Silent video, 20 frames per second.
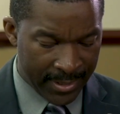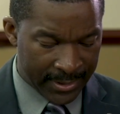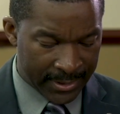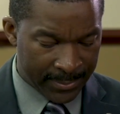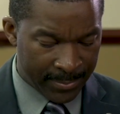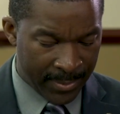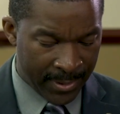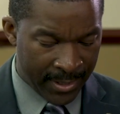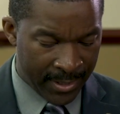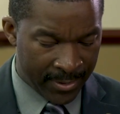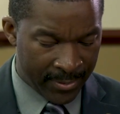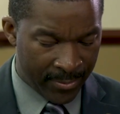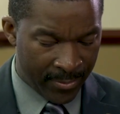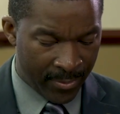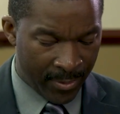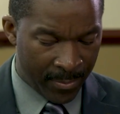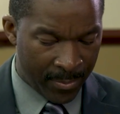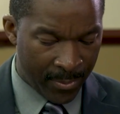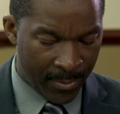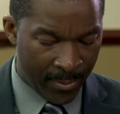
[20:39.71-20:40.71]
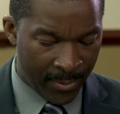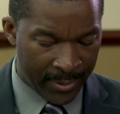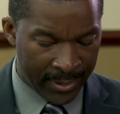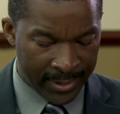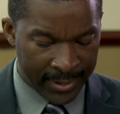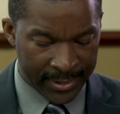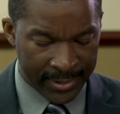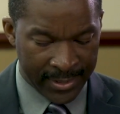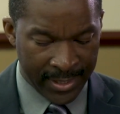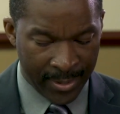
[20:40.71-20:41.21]
It's been
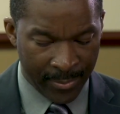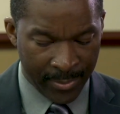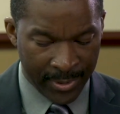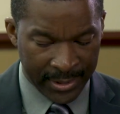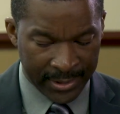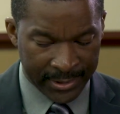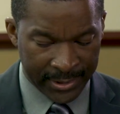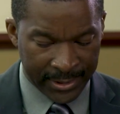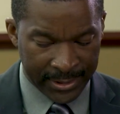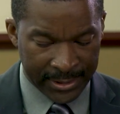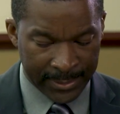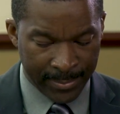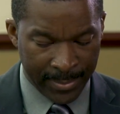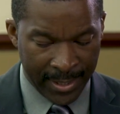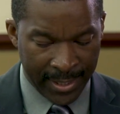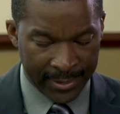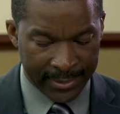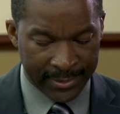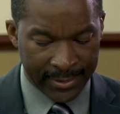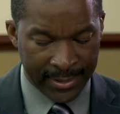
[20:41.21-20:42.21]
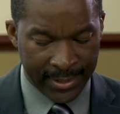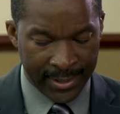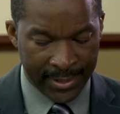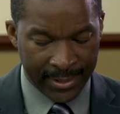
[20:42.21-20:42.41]
reported that we should expect